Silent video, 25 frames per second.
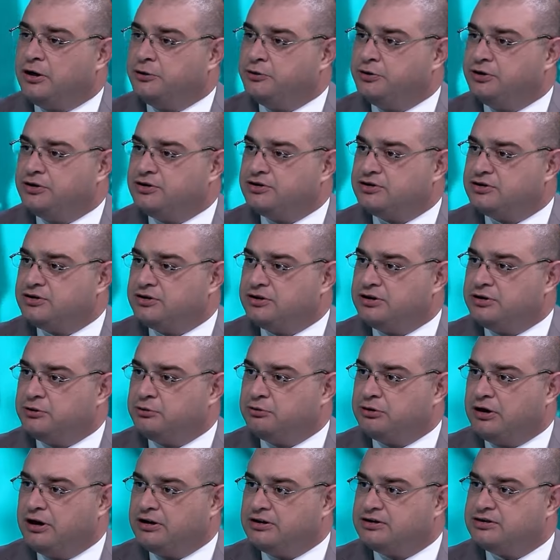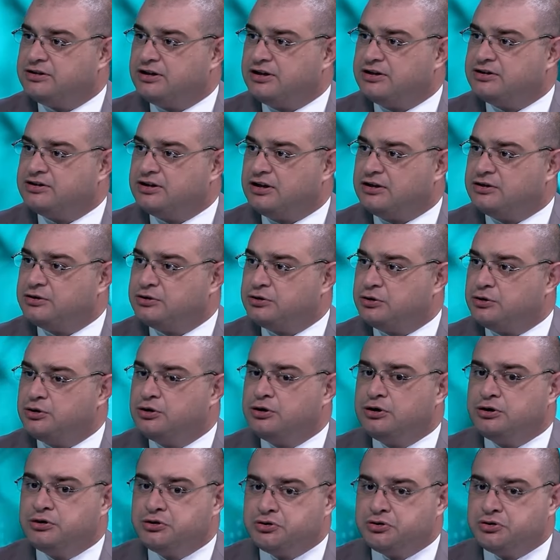audience in the United States also.